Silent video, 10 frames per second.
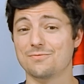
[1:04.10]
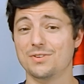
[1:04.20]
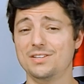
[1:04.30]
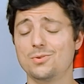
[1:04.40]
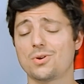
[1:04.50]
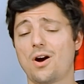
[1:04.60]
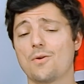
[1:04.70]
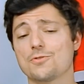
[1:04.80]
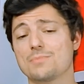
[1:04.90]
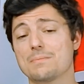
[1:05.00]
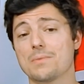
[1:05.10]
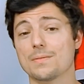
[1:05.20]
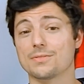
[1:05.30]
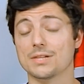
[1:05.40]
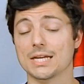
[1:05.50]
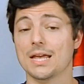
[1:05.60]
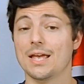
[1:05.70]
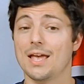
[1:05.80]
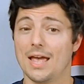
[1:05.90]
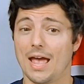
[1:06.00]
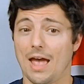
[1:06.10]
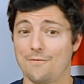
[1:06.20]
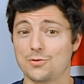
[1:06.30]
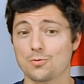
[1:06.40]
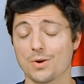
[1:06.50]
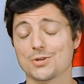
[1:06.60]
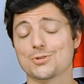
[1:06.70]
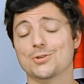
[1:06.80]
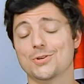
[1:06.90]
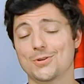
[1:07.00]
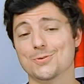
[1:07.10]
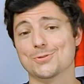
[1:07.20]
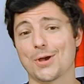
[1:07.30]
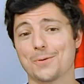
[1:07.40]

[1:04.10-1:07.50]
video call with me monthly if you wish to do so.